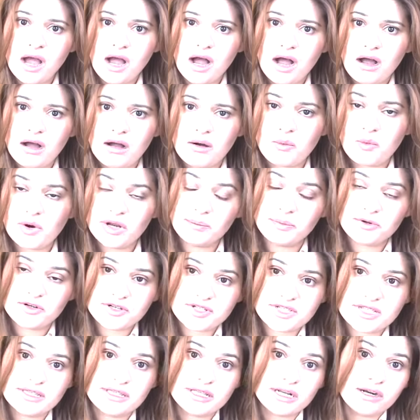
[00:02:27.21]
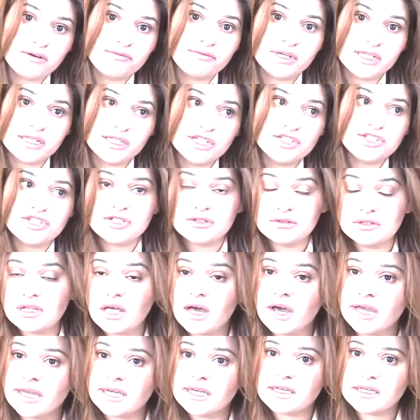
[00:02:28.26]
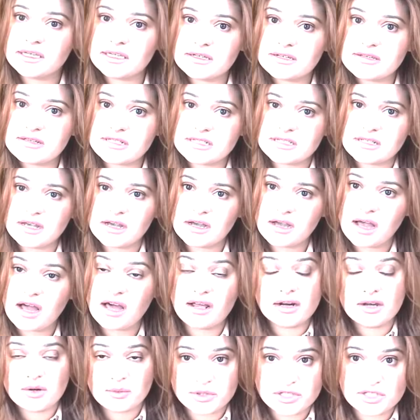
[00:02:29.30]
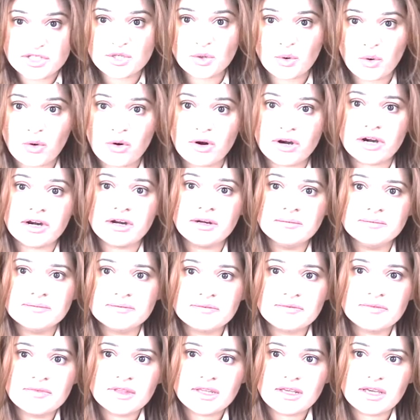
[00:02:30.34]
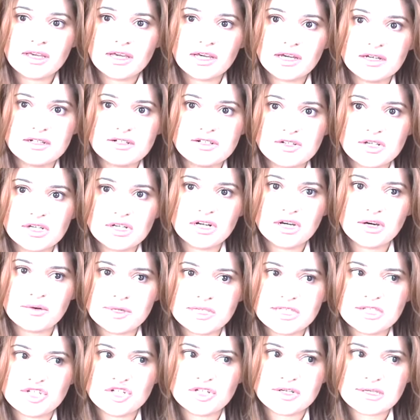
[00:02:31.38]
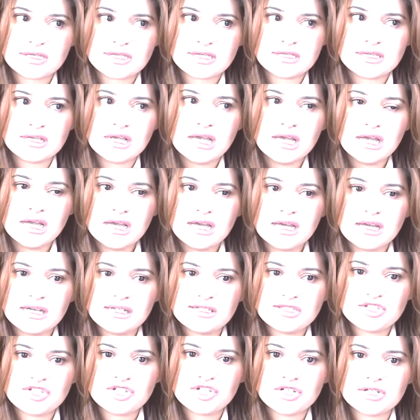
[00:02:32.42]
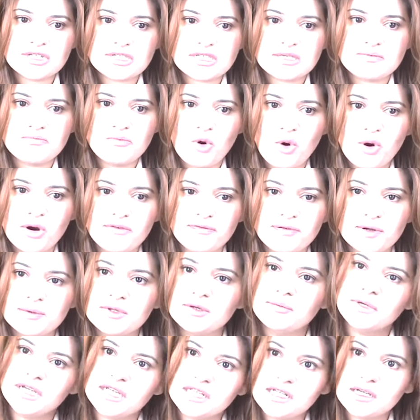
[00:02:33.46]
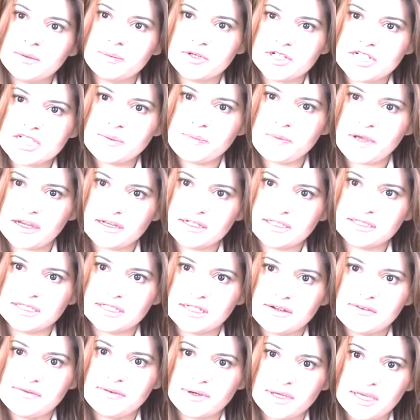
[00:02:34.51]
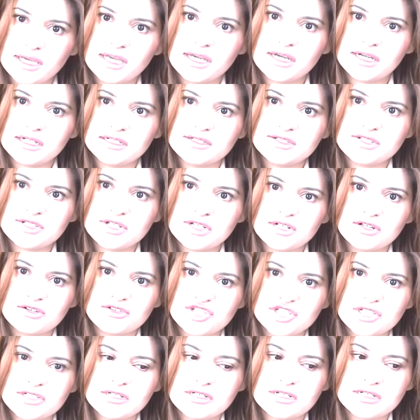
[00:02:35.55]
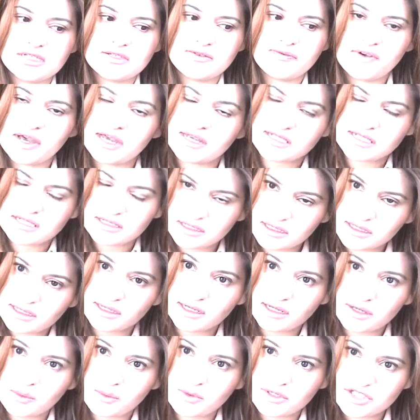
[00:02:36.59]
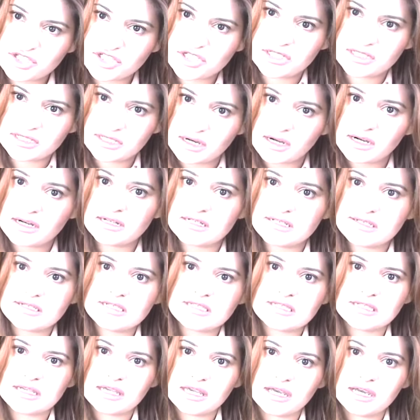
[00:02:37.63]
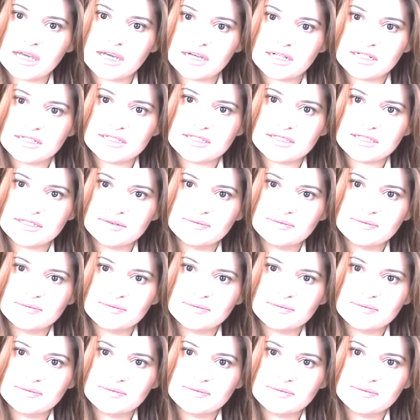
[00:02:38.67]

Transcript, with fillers: Uh, one person that I really do like is uh, Anna Wintour. And, you know, it's just it's just more from the media perspective, and you know, she is fascinating at what she does, and